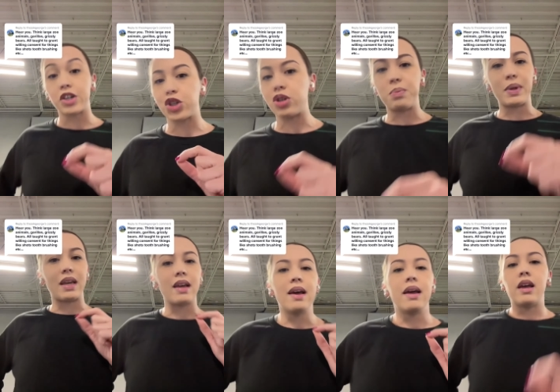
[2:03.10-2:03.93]
That should
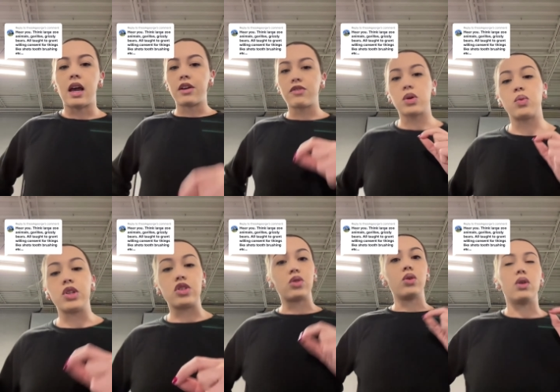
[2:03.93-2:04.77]
be
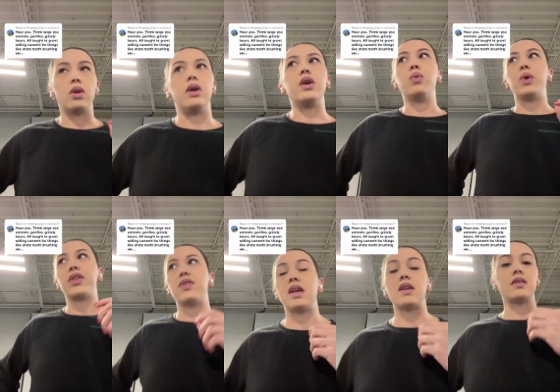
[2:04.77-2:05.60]
everyone's goal
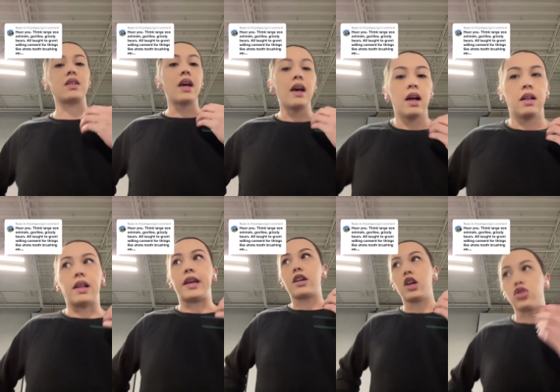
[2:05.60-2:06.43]
with things
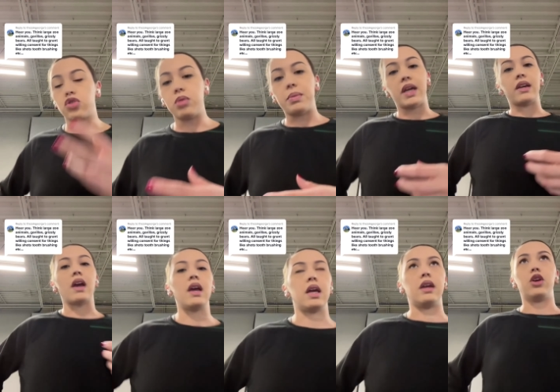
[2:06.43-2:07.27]
like grooming
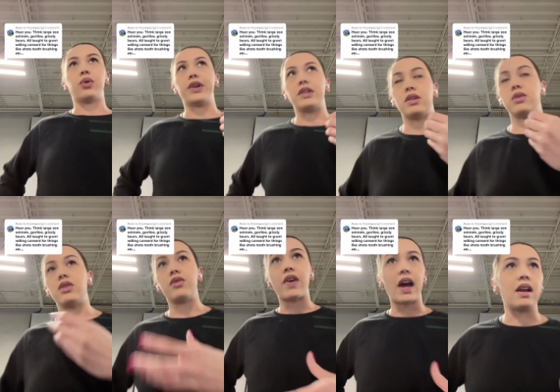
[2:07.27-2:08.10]
and going to
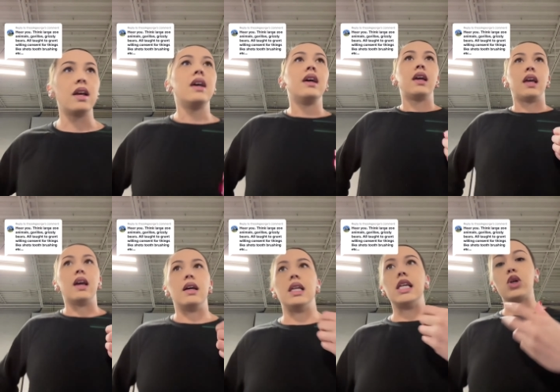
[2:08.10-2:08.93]
the vet
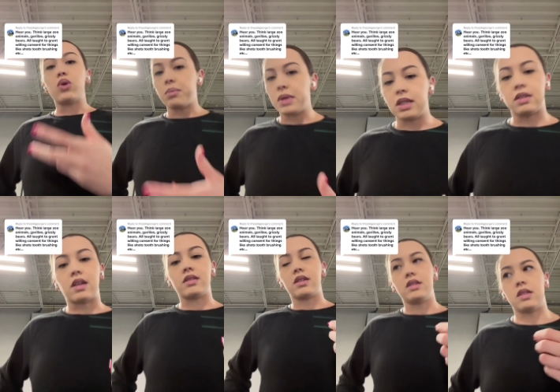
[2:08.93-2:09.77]
and equipment
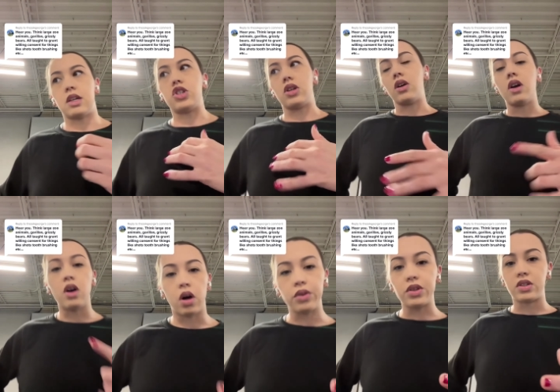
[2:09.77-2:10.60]
desensitization,
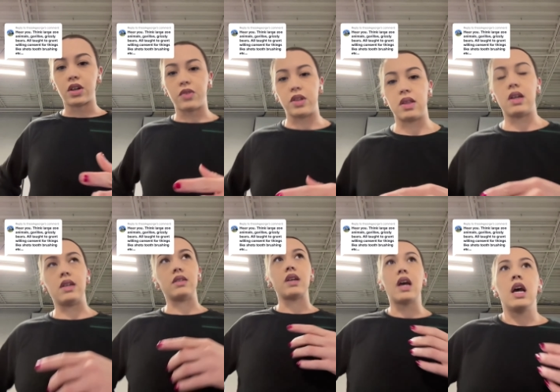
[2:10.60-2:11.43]
all those different
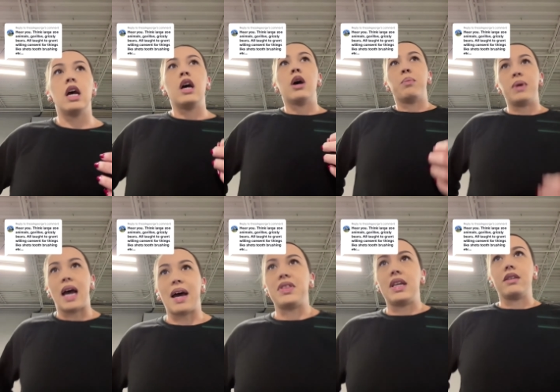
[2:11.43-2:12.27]
things. But
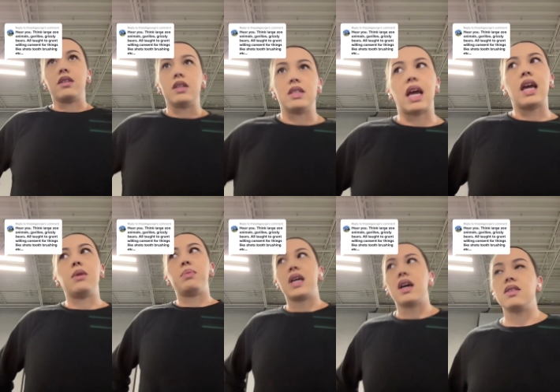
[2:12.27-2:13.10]
at the end of the
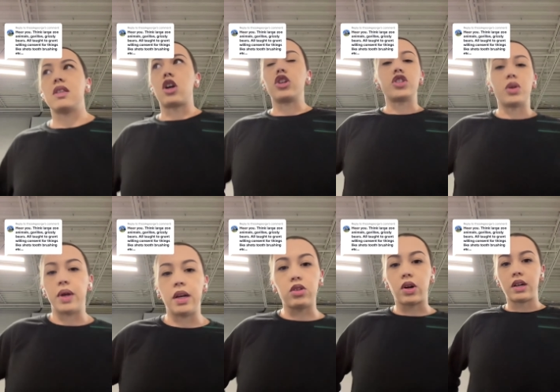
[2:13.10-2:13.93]
day, because they are so
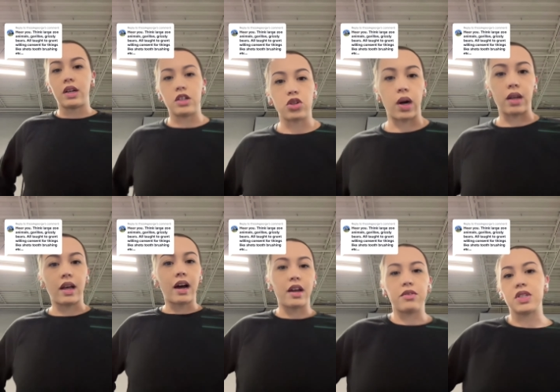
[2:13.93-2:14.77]
integrated into our
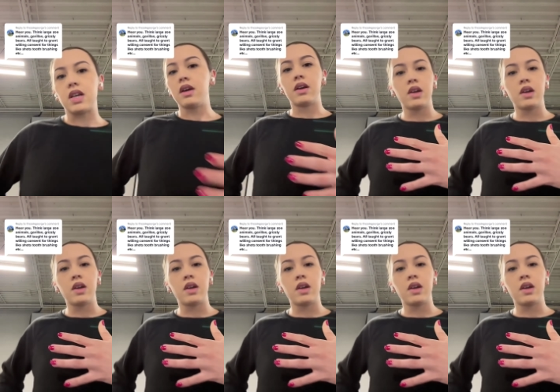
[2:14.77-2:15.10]
lives,